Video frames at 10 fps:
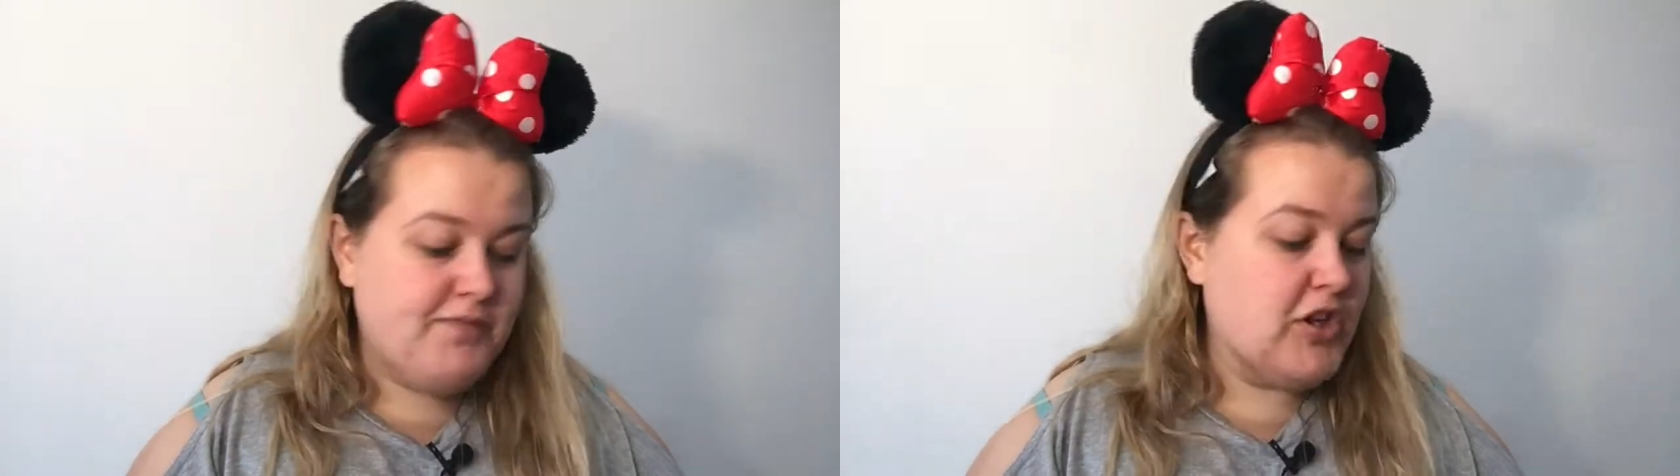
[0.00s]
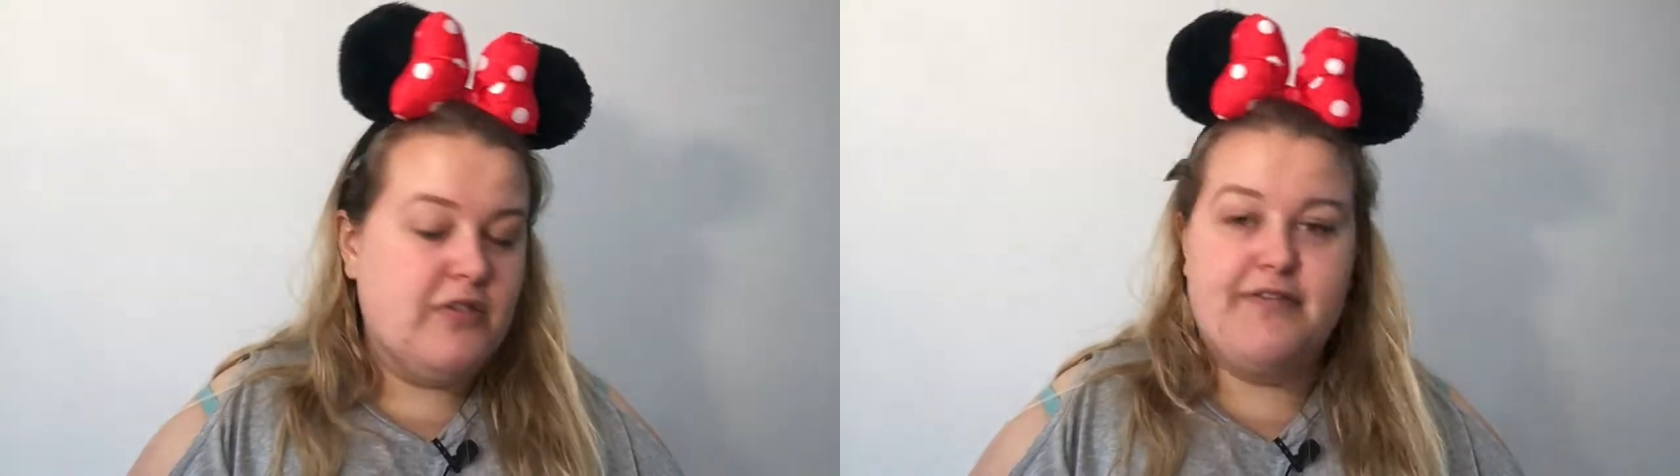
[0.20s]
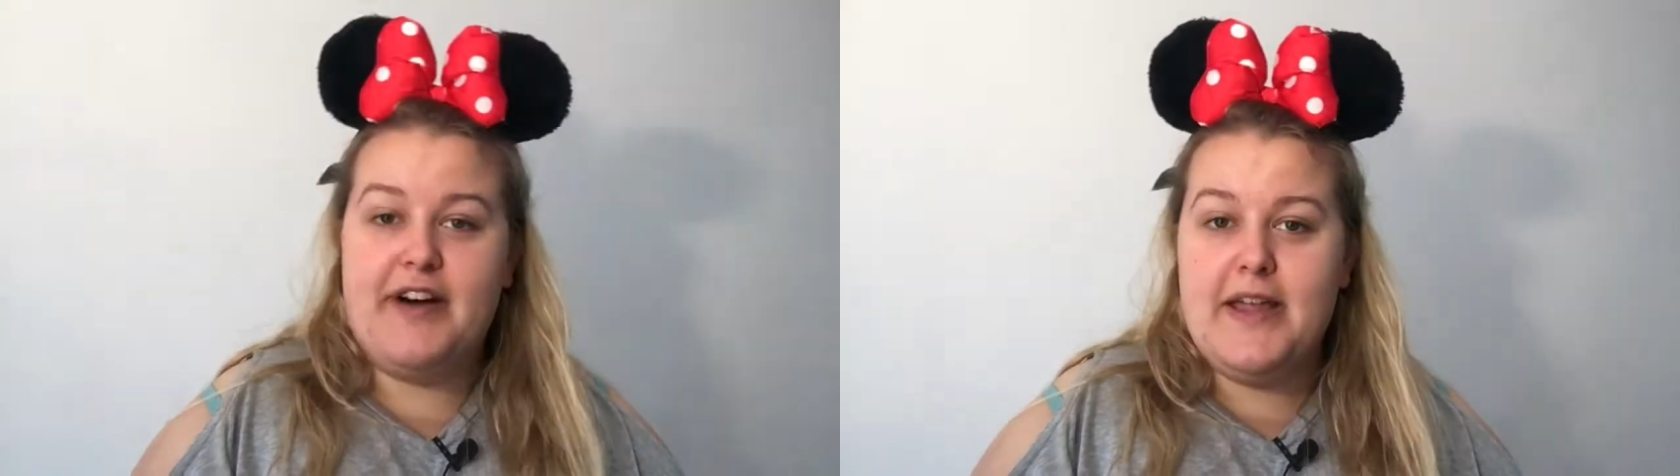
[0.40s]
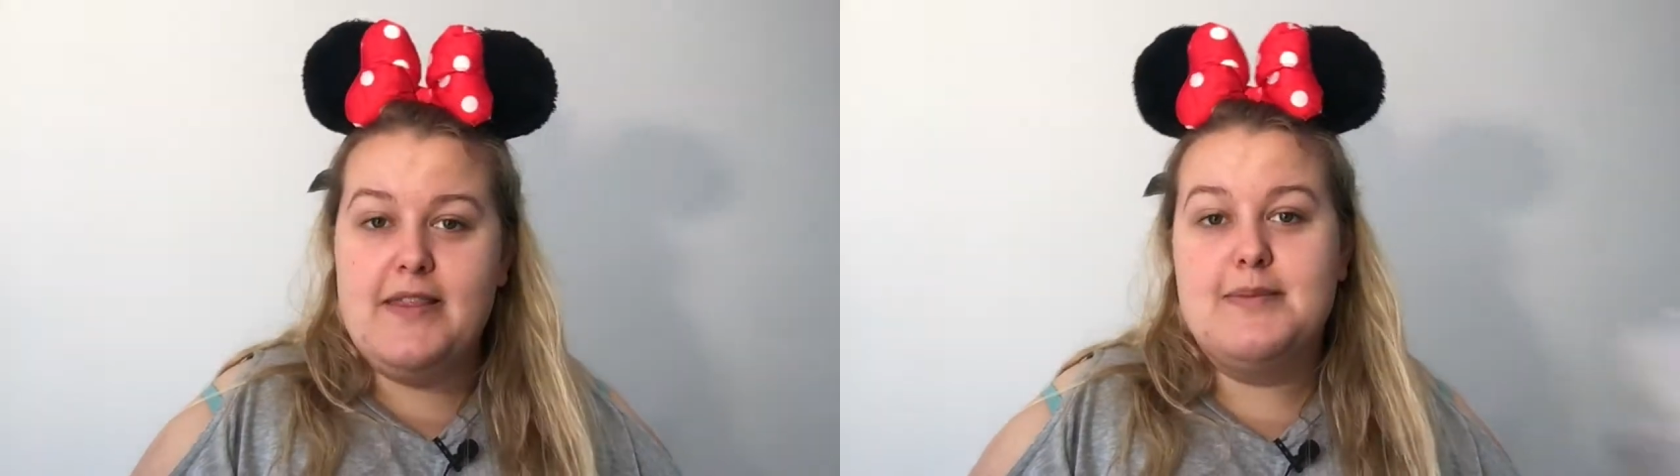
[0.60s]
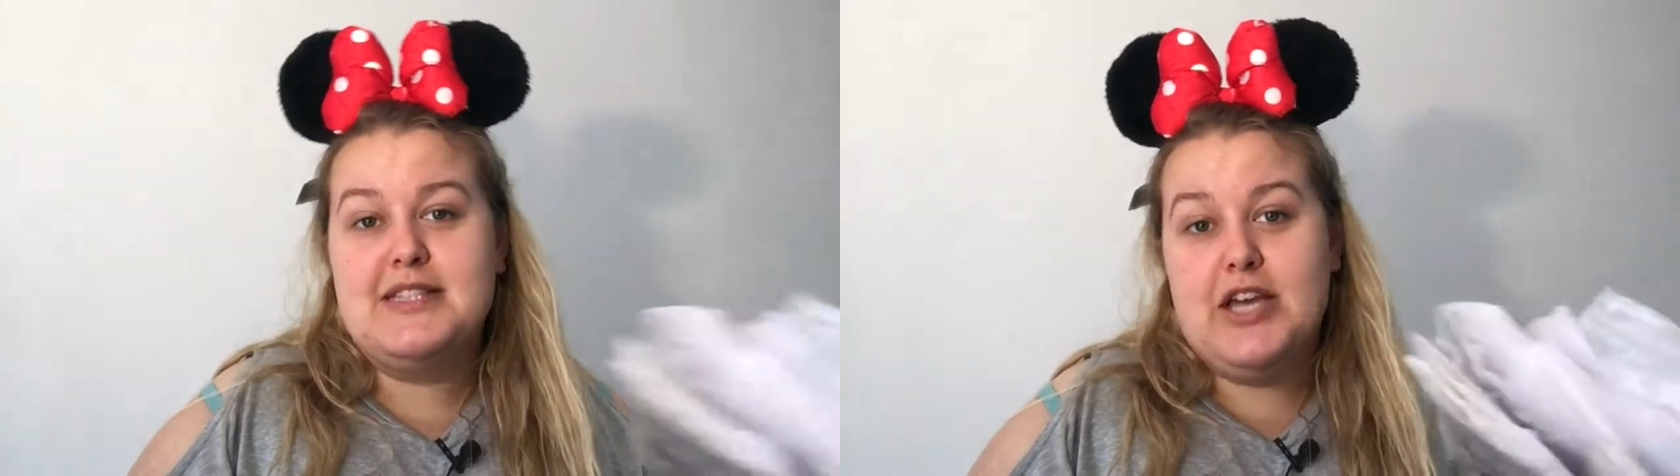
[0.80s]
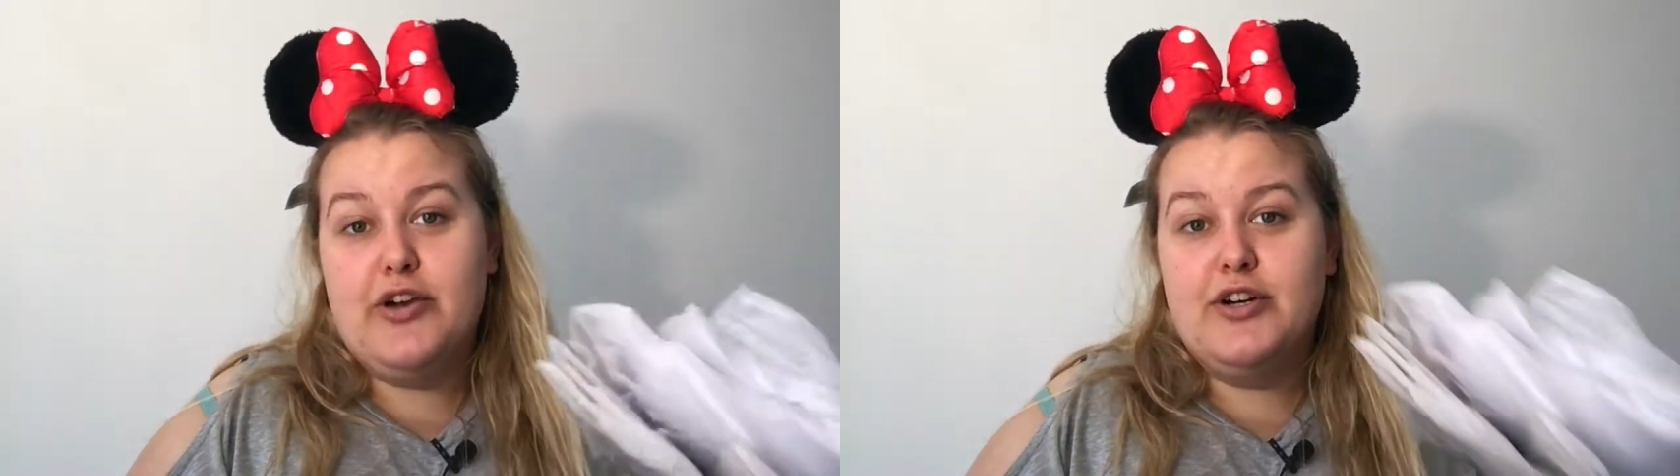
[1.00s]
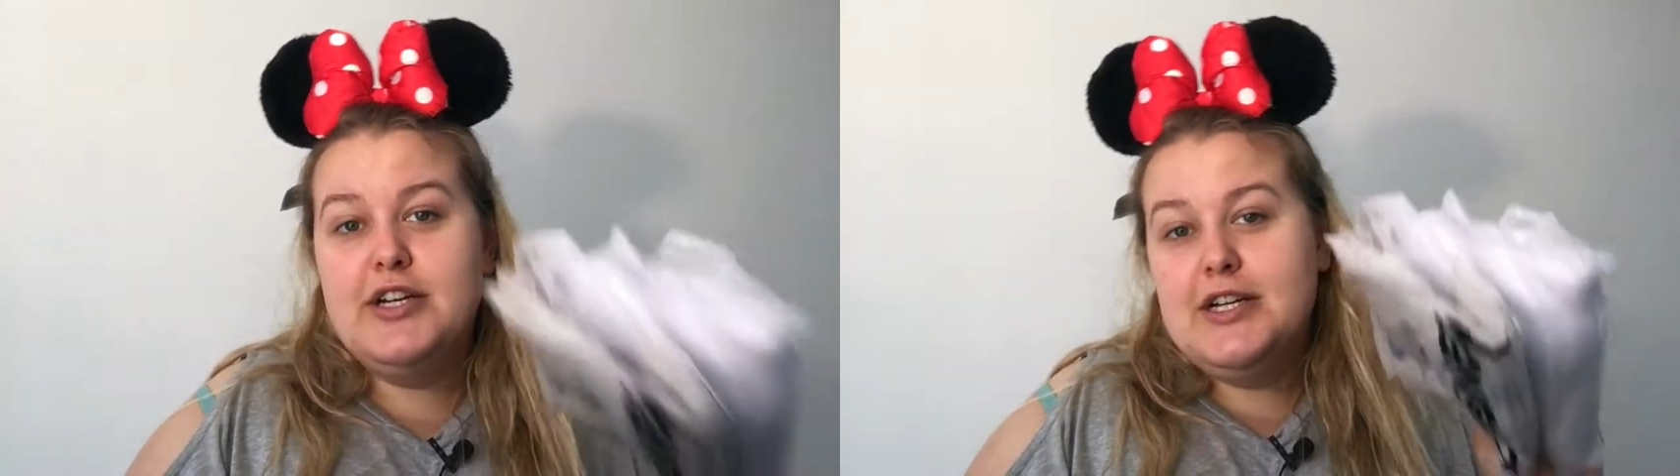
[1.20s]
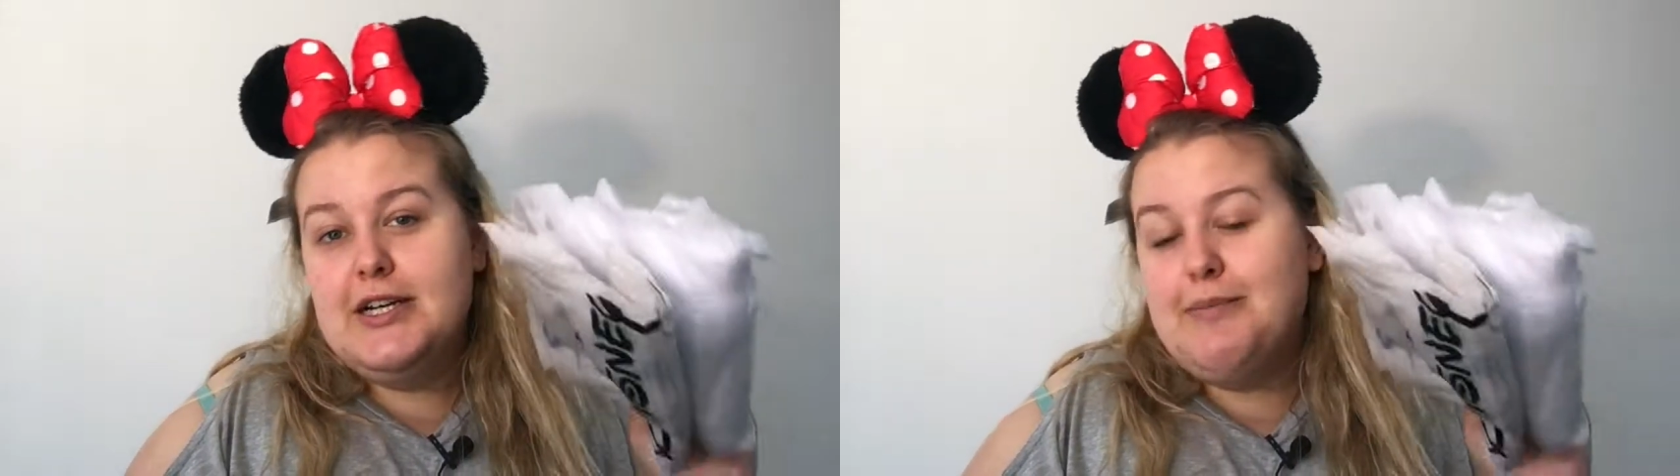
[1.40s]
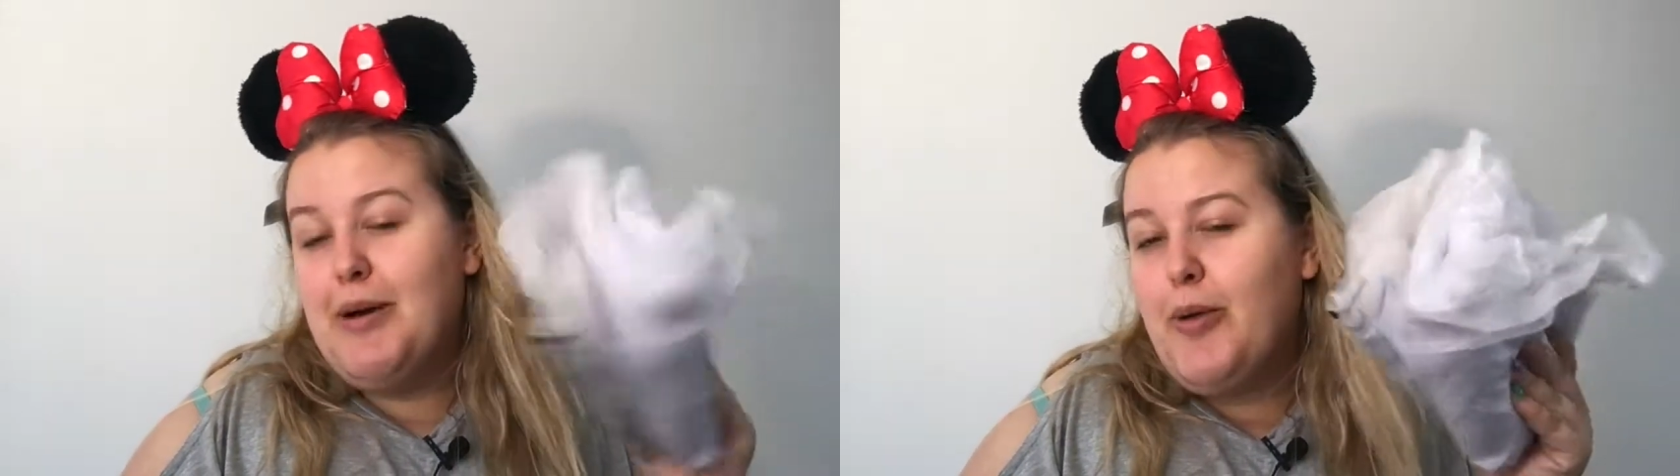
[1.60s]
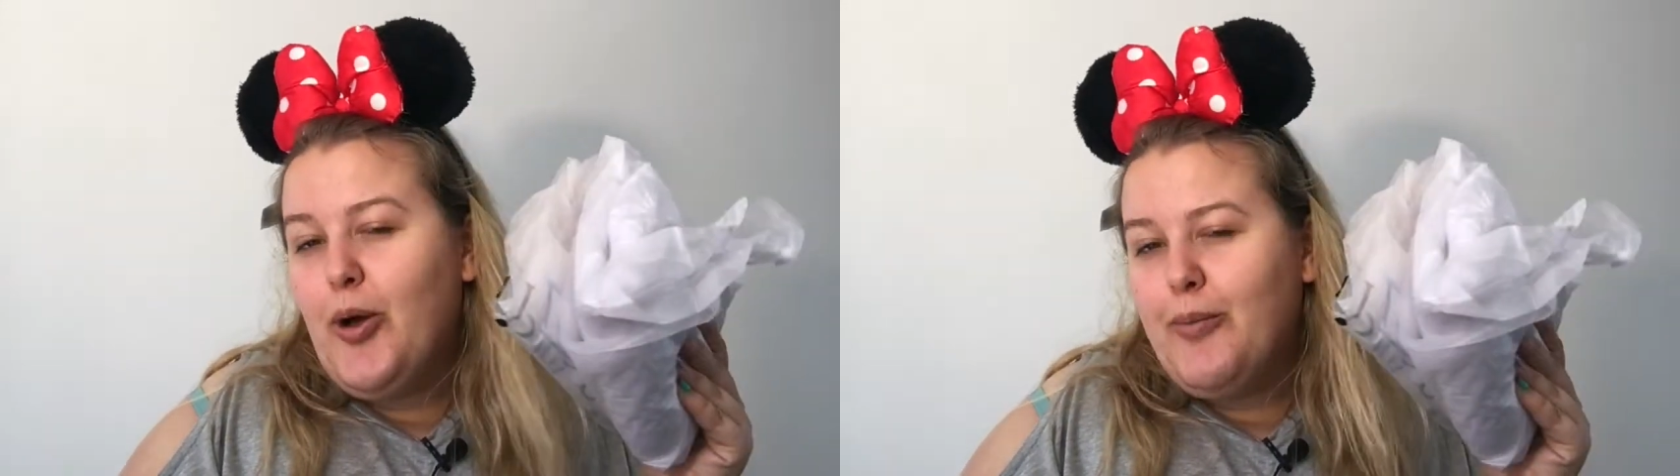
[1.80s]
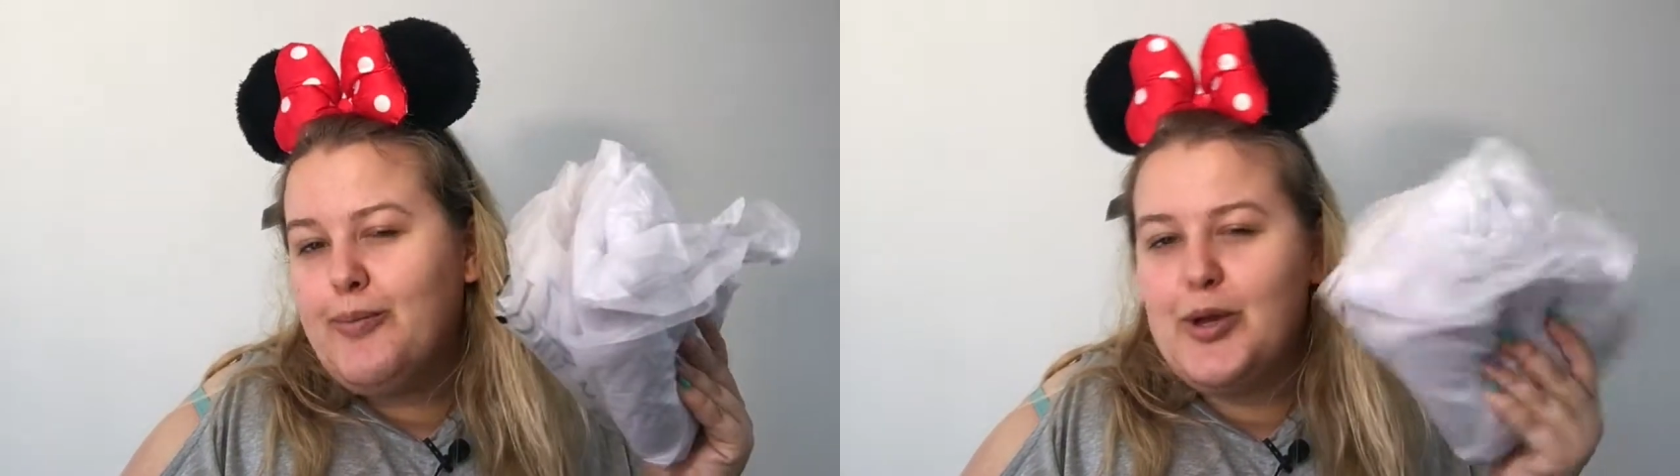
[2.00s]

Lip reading: couldn't find them, so my mum,